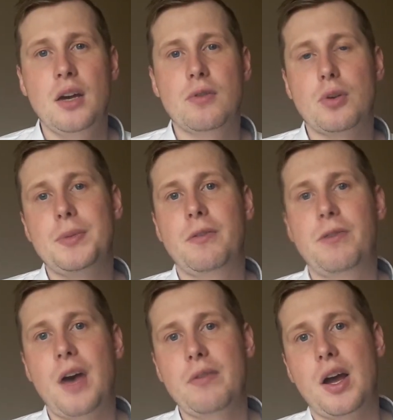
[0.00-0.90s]
from the
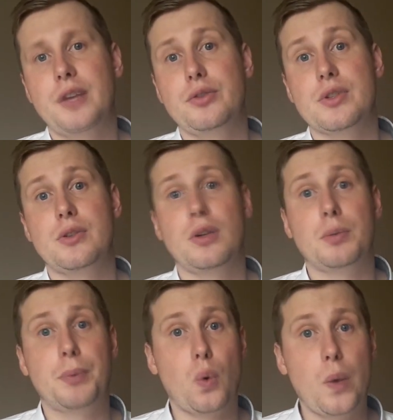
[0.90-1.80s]

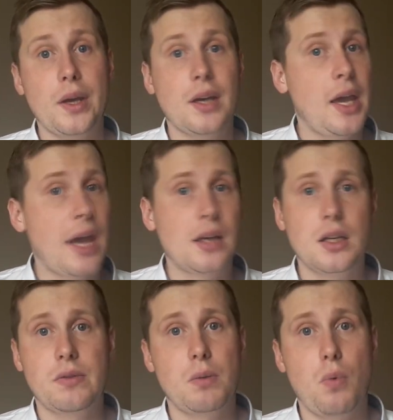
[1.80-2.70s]
$500 per week and
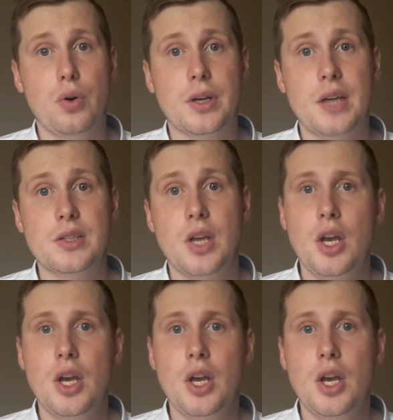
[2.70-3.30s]
even more, guys.